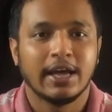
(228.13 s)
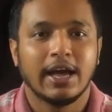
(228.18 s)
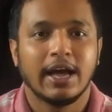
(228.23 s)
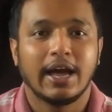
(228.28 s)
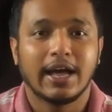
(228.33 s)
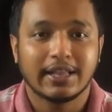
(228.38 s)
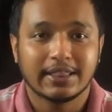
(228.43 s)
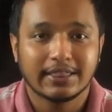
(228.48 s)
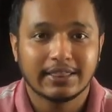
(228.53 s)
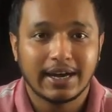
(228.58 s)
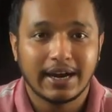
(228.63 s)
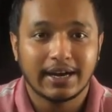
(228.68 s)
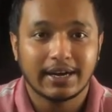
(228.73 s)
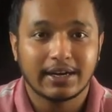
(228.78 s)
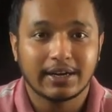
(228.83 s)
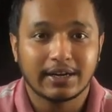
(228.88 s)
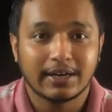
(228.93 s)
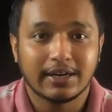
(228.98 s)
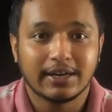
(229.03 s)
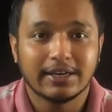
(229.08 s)
and
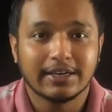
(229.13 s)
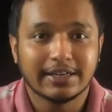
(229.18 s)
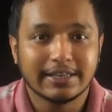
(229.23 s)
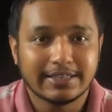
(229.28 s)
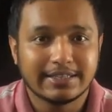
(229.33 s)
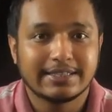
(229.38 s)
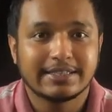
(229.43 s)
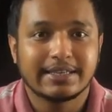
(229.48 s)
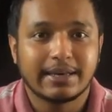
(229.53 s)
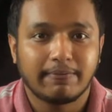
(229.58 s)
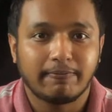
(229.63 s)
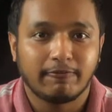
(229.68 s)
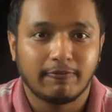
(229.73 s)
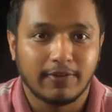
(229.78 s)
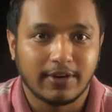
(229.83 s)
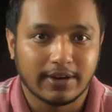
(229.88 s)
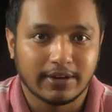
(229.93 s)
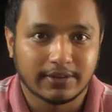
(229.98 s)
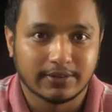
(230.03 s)
that is step 1.